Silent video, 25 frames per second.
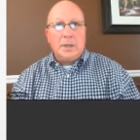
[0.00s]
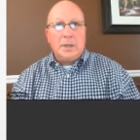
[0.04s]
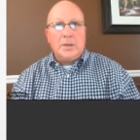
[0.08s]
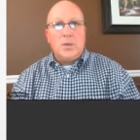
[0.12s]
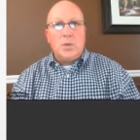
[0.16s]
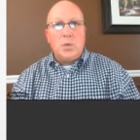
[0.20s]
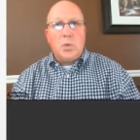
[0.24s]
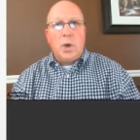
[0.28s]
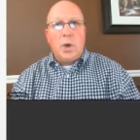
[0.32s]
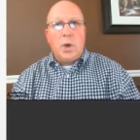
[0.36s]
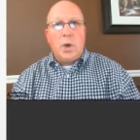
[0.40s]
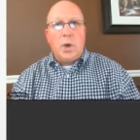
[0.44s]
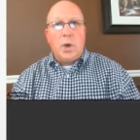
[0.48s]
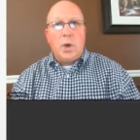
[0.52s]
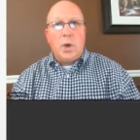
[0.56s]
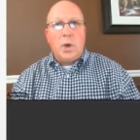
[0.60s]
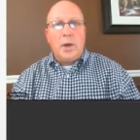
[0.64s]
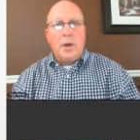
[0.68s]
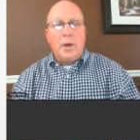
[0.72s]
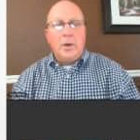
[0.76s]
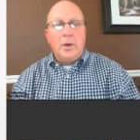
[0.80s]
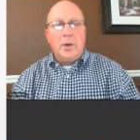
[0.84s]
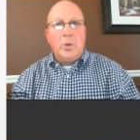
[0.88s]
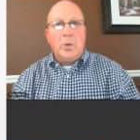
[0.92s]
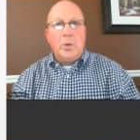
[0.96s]
as to
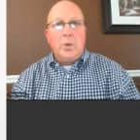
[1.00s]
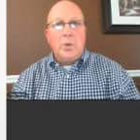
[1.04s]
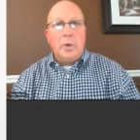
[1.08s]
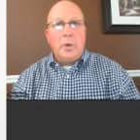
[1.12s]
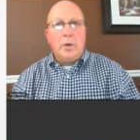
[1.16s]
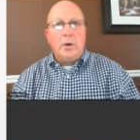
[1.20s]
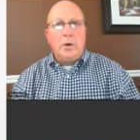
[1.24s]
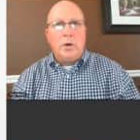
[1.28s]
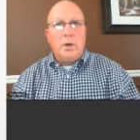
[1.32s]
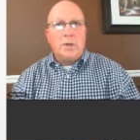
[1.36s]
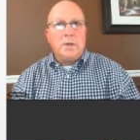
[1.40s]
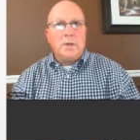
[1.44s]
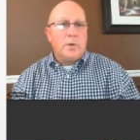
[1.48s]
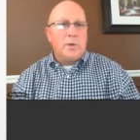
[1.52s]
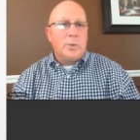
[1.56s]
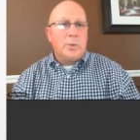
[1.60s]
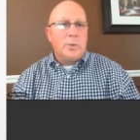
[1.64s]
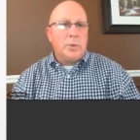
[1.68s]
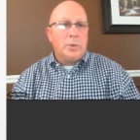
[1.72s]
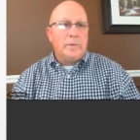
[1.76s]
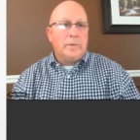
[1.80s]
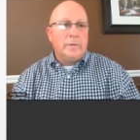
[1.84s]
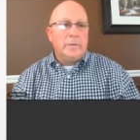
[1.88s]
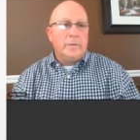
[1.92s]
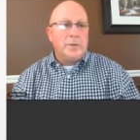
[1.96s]
why we lost
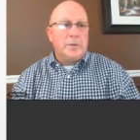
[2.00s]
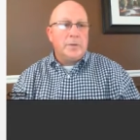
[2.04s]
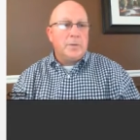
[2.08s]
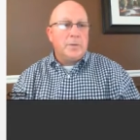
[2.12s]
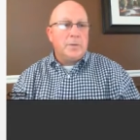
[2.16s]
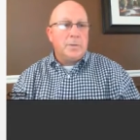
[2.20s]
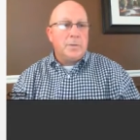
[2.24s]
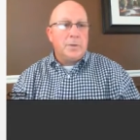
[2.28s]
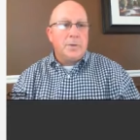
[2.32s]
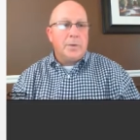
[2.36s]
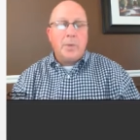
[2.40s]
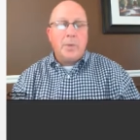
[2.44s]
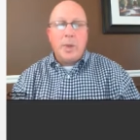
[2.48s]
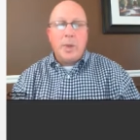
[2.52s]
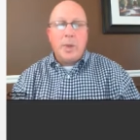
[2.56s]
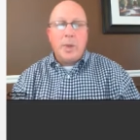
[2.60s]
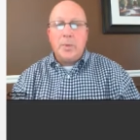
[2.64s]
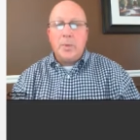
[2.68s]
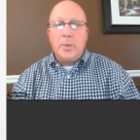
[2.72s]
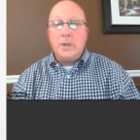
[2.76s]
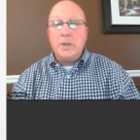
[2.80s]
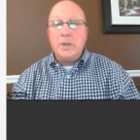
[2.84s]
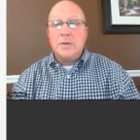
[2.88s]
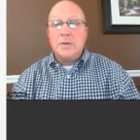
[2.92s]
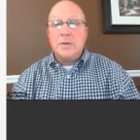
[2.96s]
our privileges with
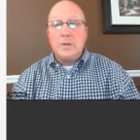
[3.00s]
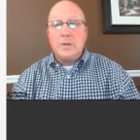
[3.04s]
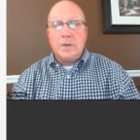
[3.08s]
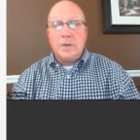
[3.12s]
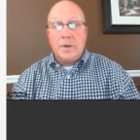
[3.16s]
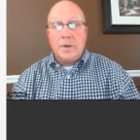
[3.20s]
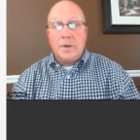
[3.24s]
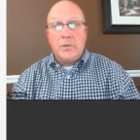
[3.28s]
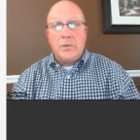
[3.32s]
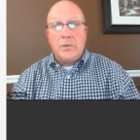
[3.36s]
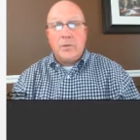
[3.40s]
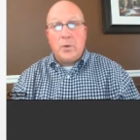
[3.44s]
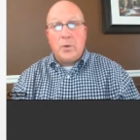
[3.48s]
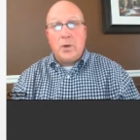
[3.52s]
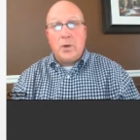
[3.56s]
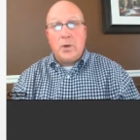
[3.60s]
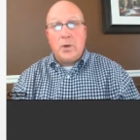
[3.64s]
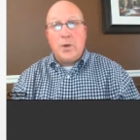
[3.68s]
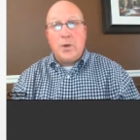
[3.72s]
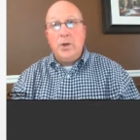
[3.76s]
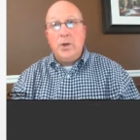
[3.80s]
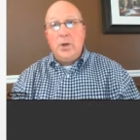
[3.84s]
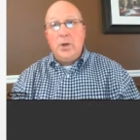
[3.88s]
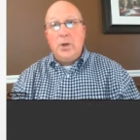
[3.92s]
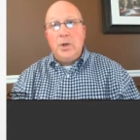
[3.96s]
MIB, so
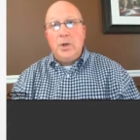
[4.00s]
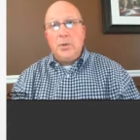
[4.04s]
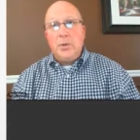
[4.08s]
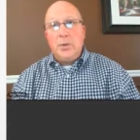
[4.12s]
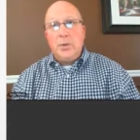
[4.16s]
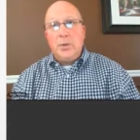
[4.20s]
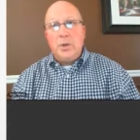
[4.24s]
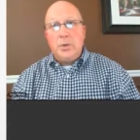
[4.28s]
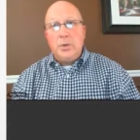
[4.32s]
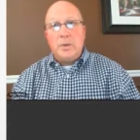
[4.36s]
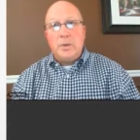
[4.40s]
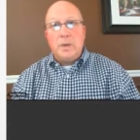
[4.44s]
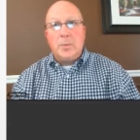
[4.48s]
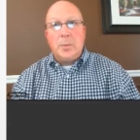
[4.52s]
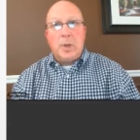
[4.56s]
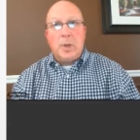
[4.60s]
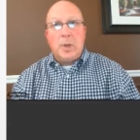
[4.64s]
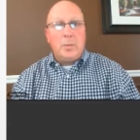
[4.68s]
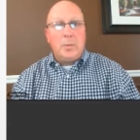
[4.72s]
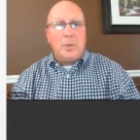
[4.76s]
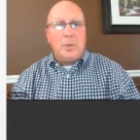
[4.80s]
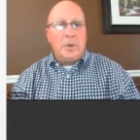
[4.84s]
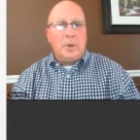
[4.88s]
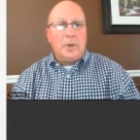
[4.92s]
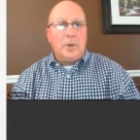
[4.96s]
therefore we use
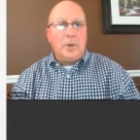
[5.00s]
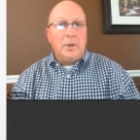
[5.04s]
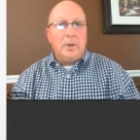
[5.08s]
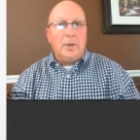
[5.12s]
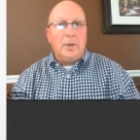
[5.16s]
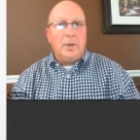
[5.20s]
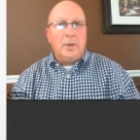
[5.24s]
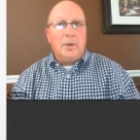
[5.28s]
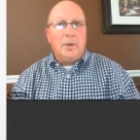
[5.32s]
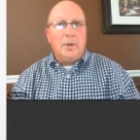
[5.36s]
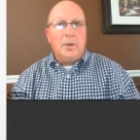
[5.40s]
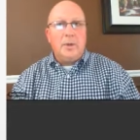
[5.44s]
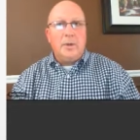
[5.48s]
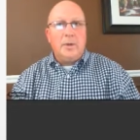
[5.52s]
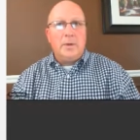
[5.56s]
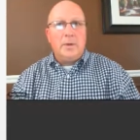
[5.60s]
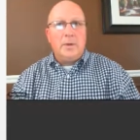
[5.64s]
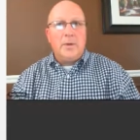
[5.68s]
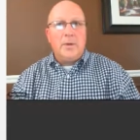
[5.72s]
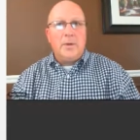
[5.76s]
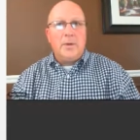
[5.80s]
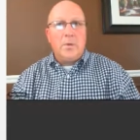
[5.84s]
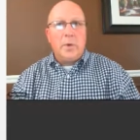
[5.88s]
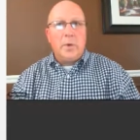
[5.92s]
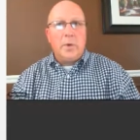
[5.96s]
MIB
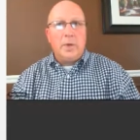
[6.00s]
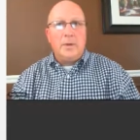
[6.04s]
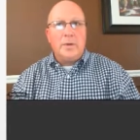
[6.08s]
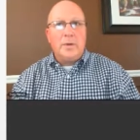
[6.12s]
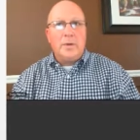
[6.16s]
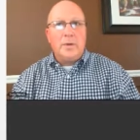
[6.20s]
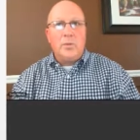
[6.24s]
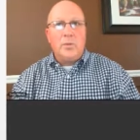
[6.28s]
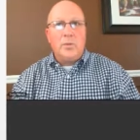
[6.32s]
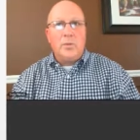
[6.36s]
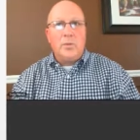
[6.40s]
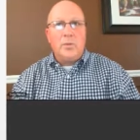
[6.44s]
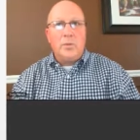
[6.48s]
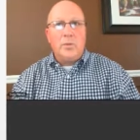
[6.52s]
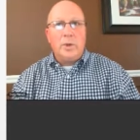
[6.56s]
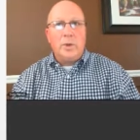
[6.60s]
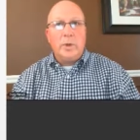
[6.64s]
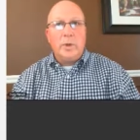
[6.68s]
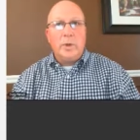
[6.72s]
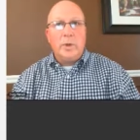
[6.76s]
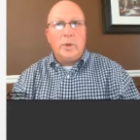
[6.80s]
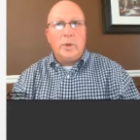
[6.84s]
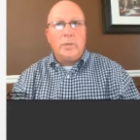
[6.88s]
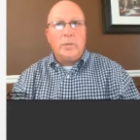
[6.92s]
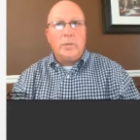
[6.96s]
in the way that
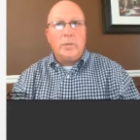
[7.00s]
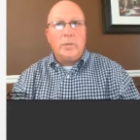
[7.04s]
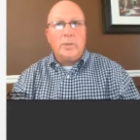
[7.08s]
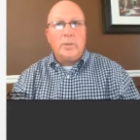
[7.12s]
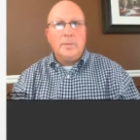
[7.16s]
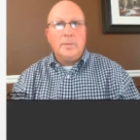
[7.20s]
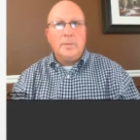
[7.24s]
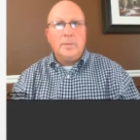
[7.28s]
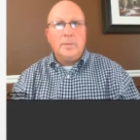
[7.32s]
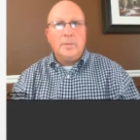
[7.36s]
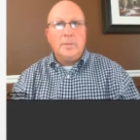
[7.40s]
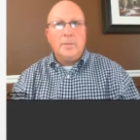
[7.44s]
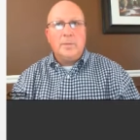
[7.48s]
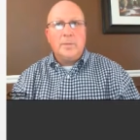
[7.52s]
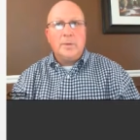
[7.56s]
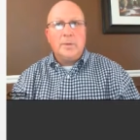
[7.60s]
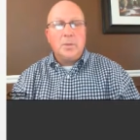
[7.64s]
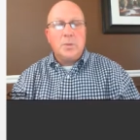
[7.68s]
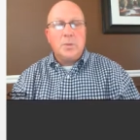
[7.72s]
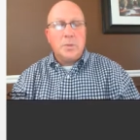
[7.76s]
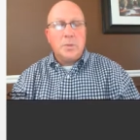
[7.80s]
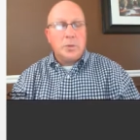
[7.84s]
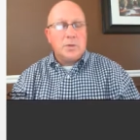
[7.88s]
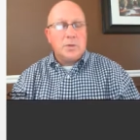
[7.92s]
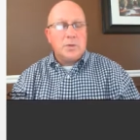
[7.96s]
we are
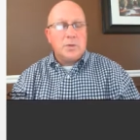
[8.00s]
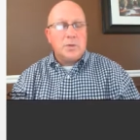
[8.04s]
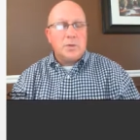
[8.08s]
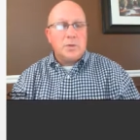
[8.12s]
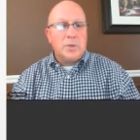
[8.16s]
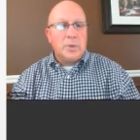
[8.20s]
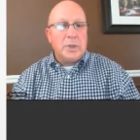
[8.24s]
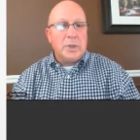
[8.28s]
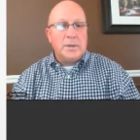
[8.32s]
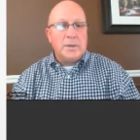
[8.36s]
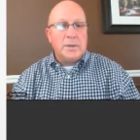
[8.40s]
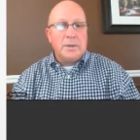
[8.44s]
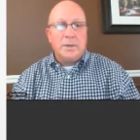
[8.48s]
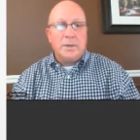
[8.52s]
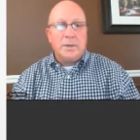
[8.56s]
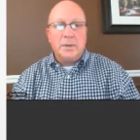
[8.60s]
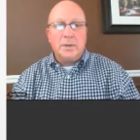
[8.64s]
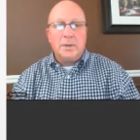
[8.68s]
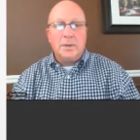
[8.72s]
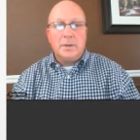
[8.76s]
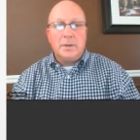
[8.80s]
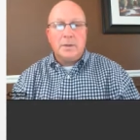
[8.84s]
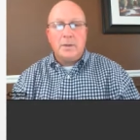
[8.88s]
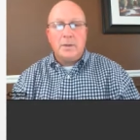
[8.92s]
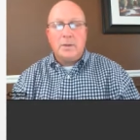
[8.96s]
supposed to based
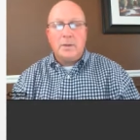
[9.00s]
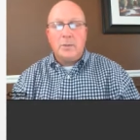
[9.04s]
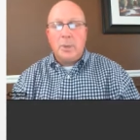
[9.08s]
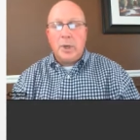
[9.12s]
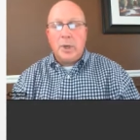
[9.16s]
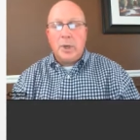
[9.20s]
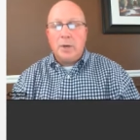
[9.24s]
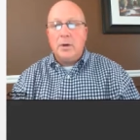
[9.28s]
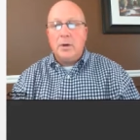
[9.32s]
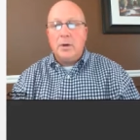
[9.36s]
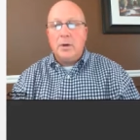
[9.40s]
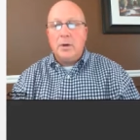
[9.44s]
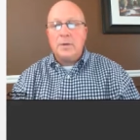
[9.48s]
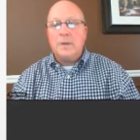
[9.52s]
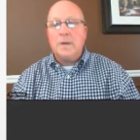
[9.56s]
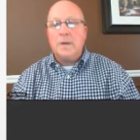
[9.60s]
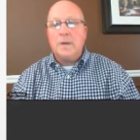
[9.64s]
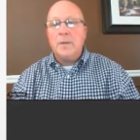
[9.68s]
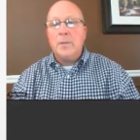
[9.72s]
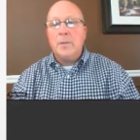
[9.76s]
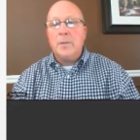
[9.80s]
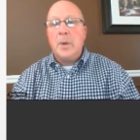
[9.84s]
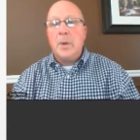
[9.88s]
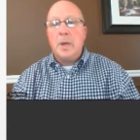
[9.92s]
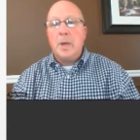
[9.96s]
on the
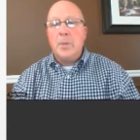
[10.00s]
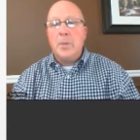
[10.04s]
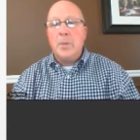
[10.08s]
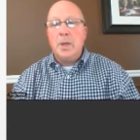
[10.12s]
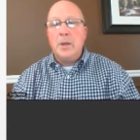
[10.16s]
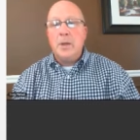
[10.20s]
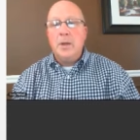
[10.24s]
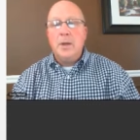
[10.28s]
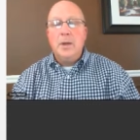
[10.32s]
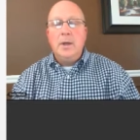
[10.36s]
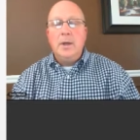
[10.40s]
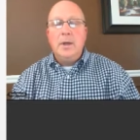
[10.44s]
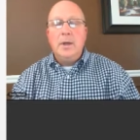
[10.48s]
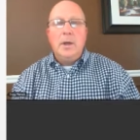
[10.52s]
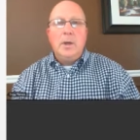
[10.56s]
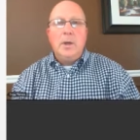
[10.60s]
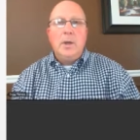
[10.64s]
bylaws of MIB.